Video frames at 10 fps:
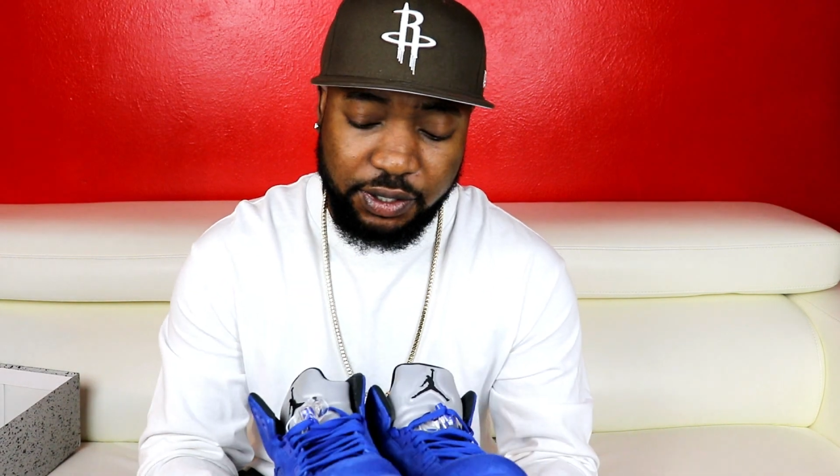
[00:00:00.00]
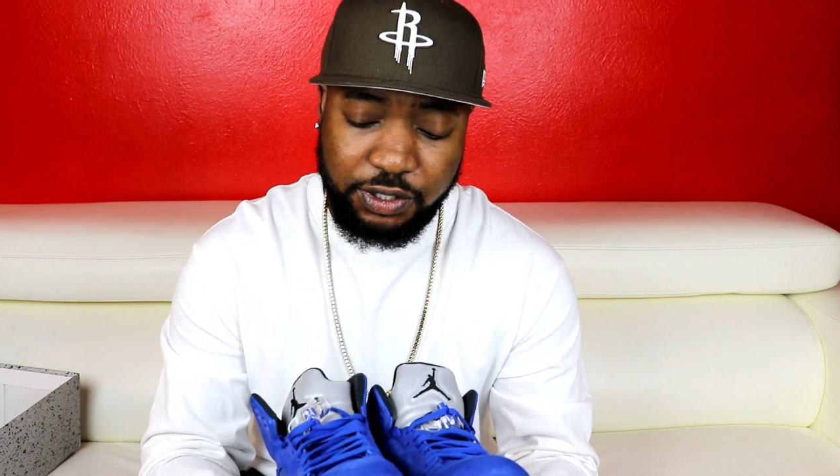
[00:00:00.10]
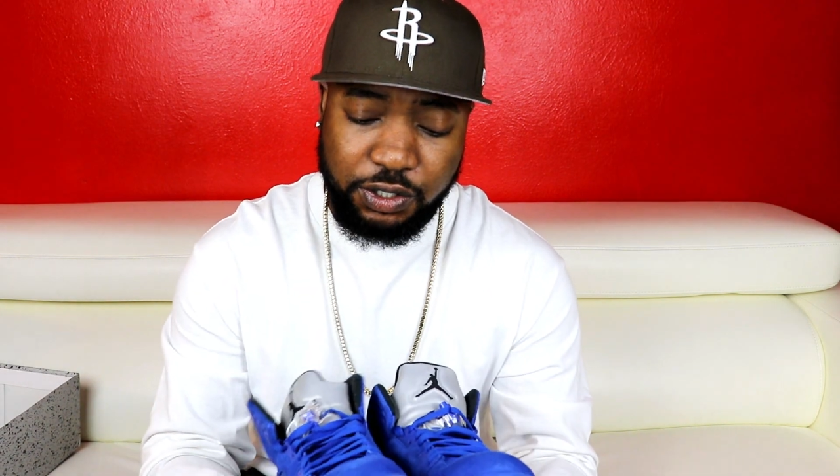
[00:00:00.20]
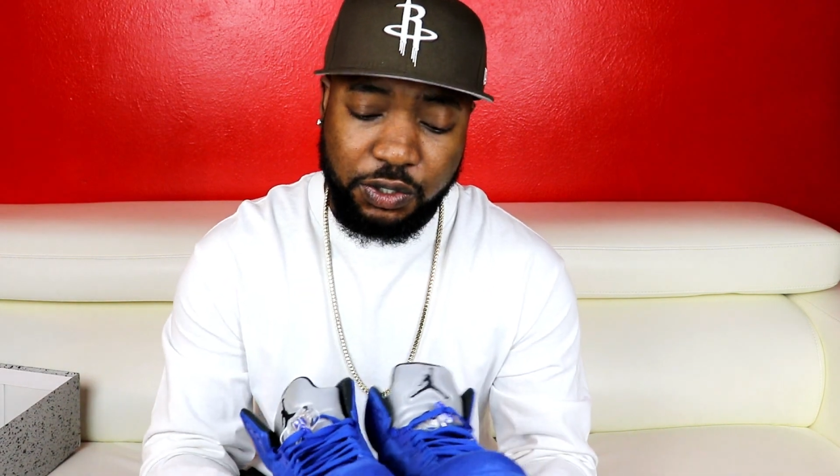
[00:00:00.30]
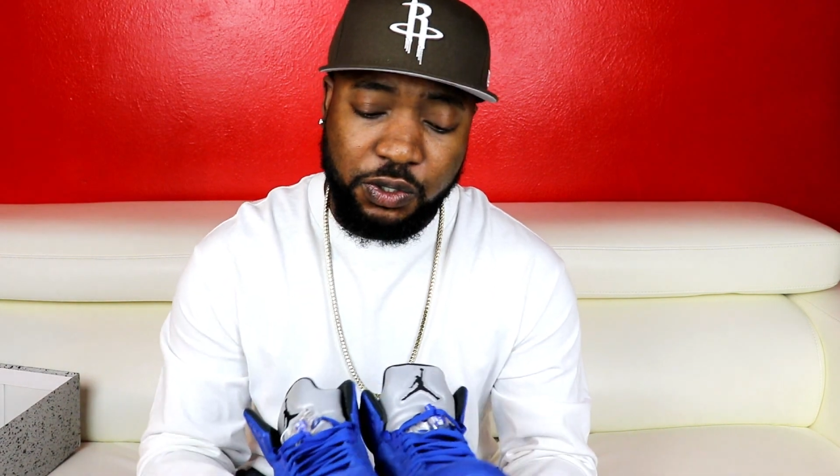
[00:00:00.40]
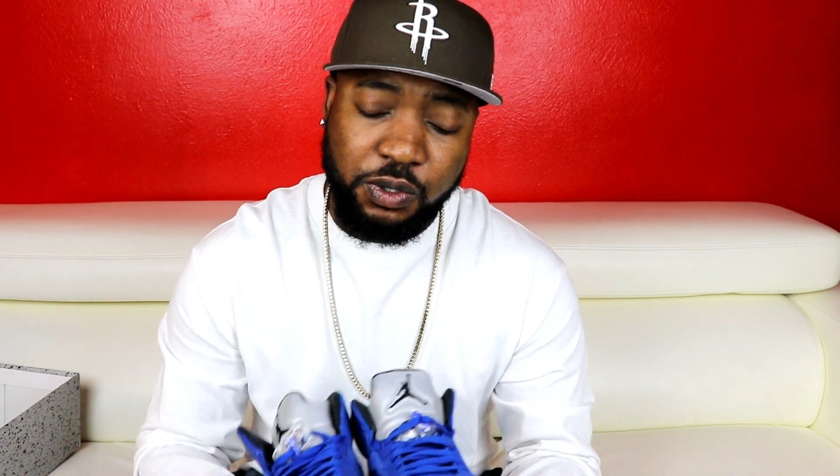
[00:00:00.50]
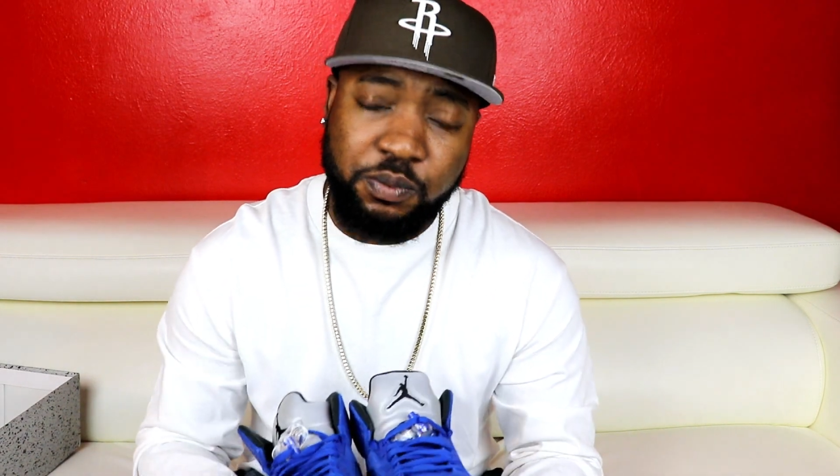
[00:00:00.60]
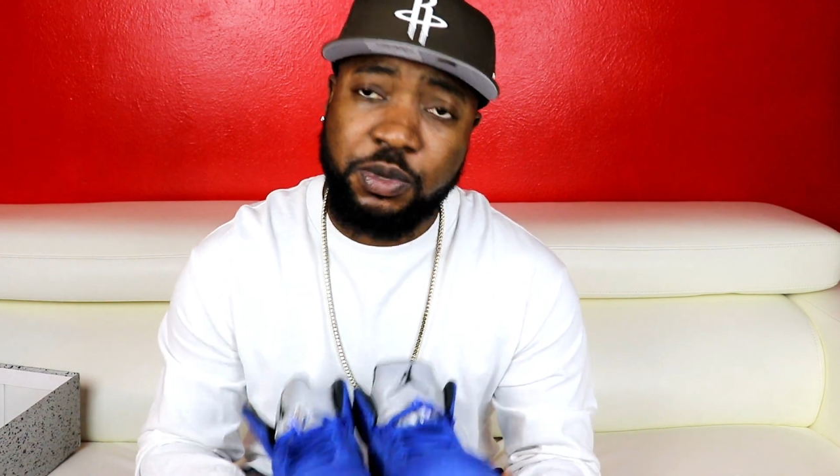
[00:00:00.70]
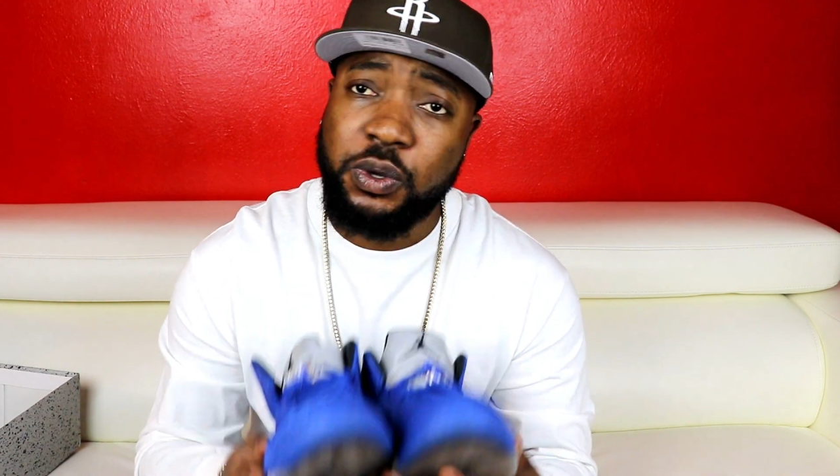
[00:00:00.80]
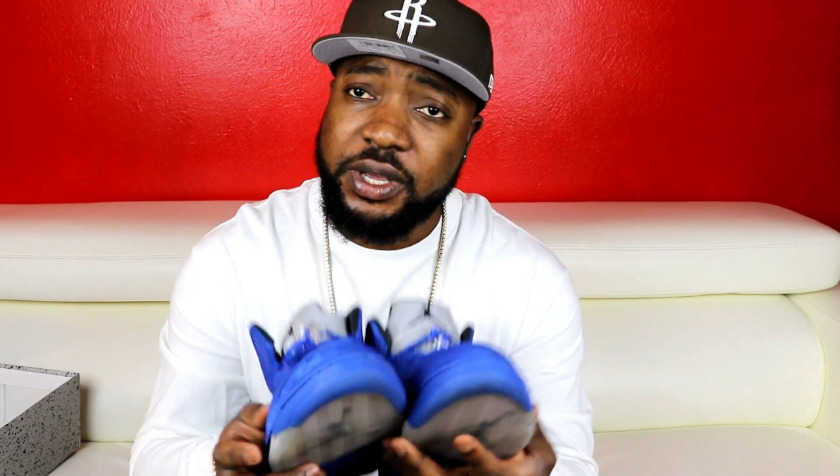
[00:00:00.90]
You could
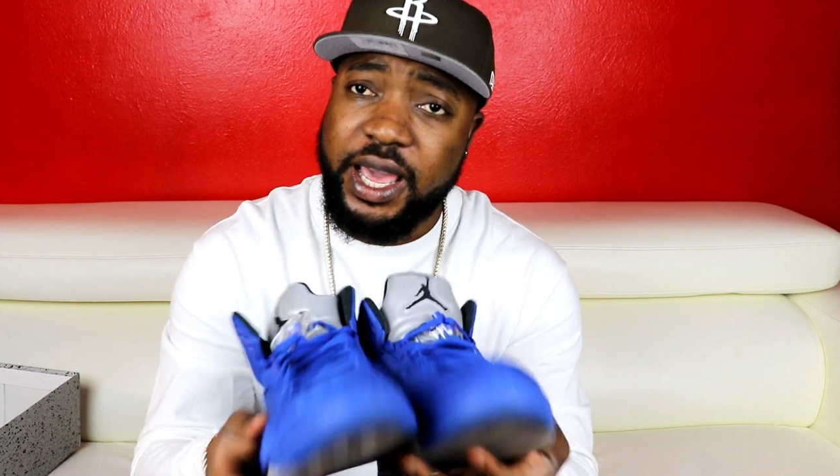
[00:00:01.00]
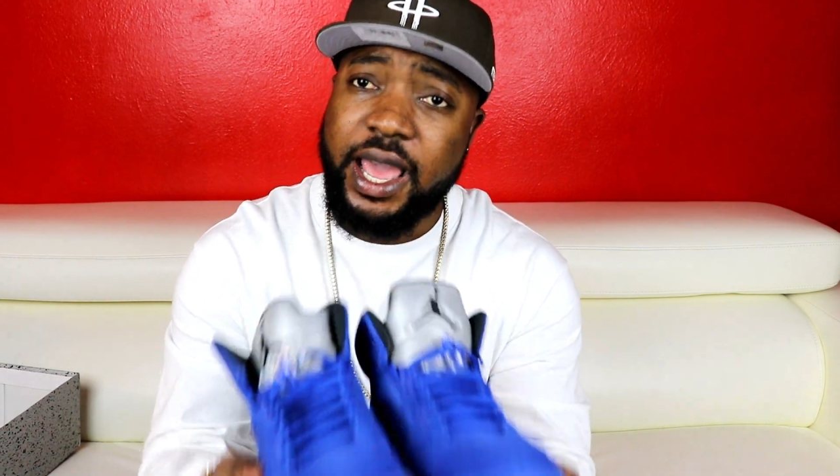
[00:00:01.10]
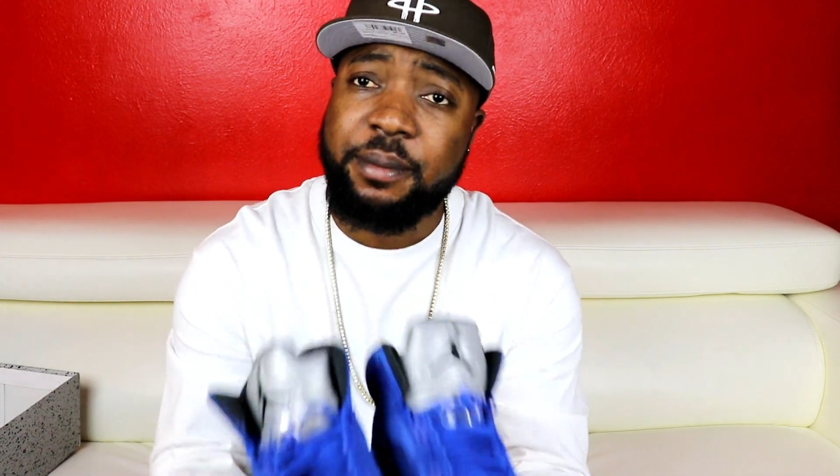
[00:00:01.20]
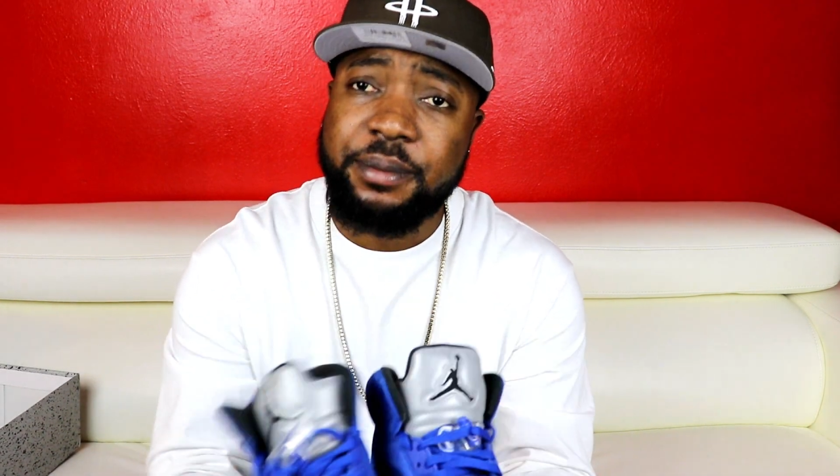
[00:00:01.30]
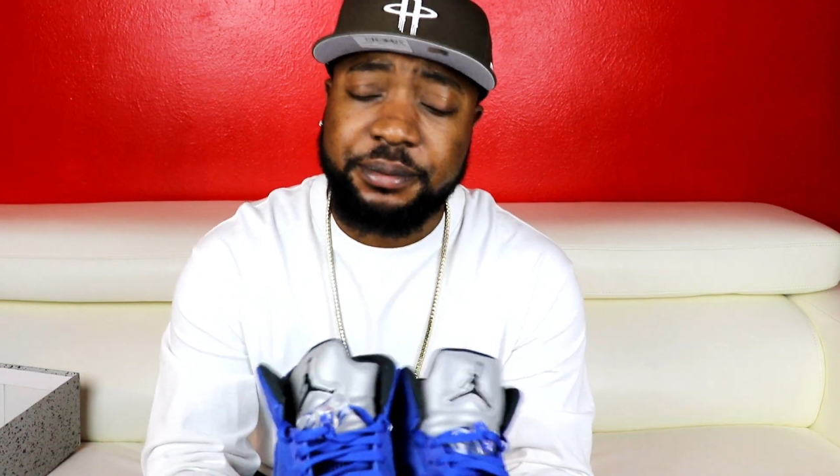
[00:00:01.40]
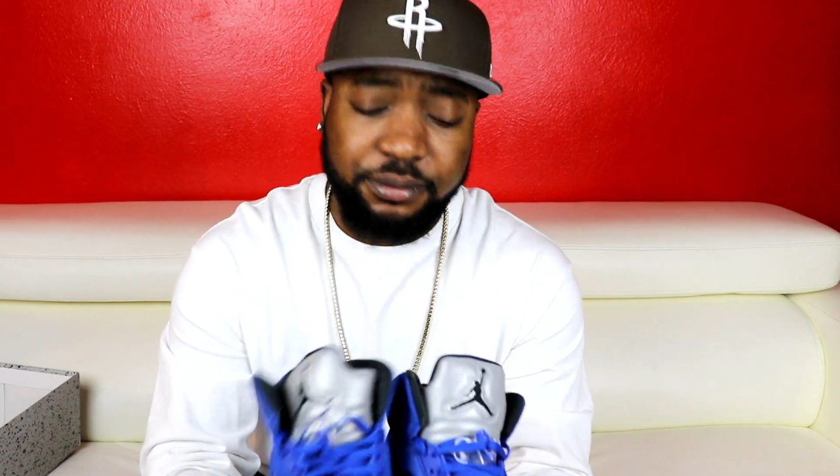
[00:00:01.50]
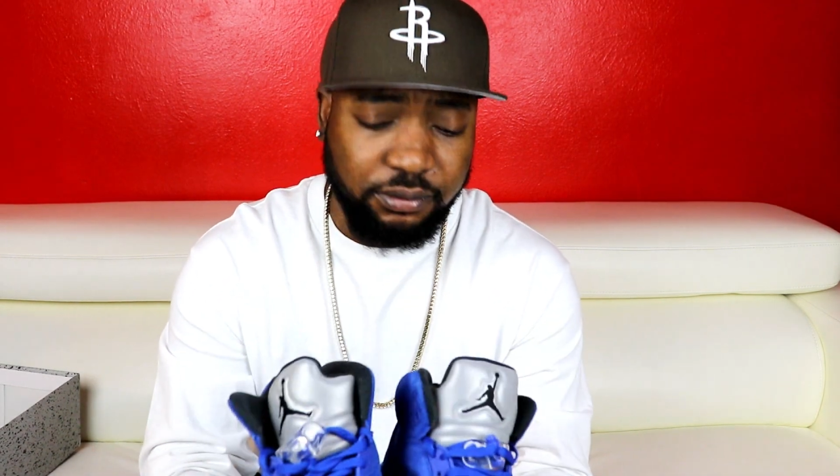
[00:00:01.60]
do blue cap.